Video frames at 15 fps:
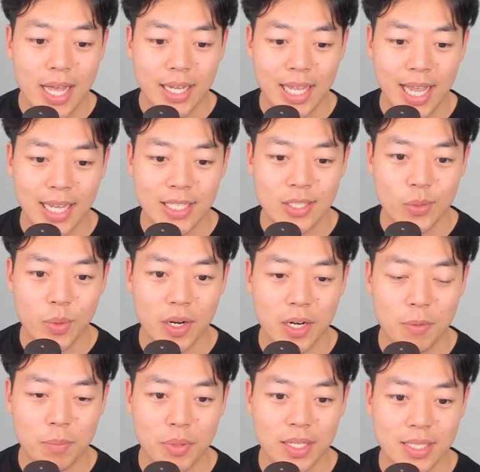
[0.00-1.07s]
k
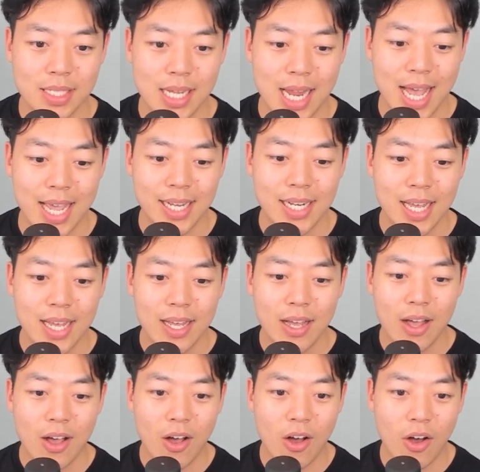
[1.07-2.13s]
squared plus 9
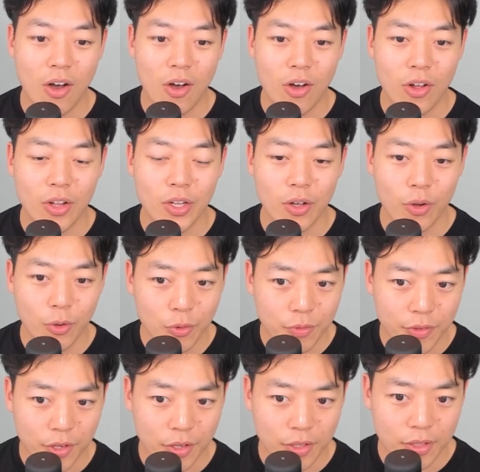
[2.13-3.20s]
all
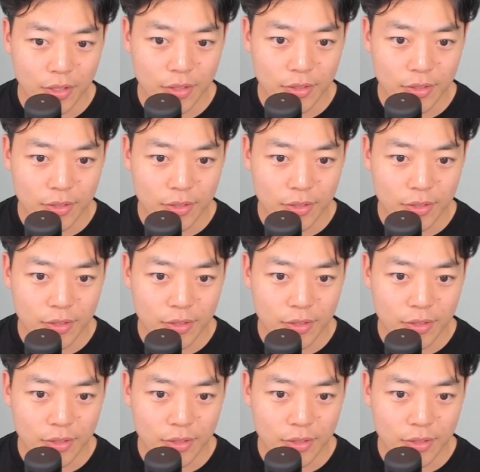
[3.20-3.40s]
over